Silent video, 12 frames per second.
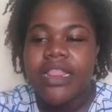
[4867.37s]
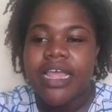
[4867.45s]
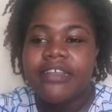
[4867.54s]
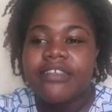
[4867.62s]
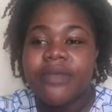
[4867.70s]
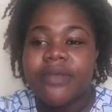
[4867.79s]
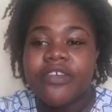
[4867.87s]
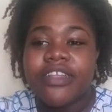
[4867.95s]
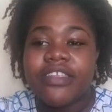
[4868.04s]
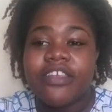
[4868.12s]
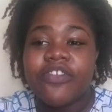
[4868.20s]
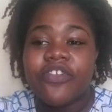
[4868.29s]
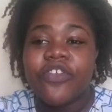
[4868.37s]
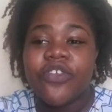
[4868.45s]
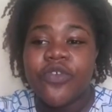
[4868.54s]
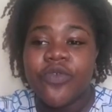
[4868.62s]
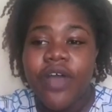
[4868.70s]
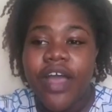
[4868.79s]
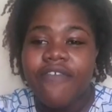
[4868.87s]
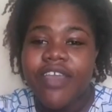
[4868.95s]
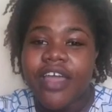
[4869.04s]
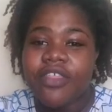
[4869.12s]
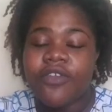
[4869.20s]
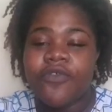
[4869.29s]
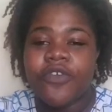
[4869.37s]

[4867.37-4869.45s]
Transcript: the experiences you have gathered